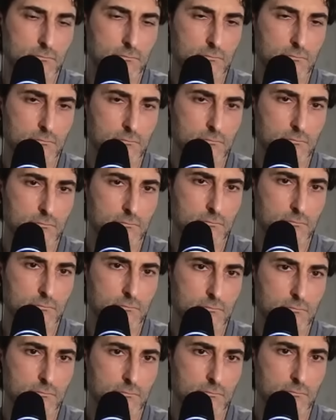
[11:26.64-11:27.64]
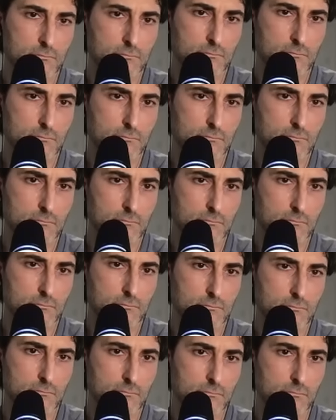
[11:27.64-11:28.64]

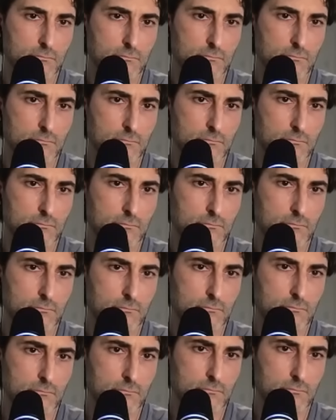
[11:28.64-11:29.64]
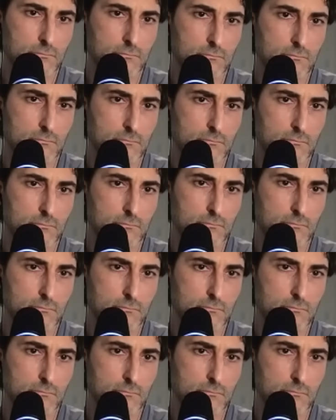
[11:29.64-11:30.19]
The person shown says nothing.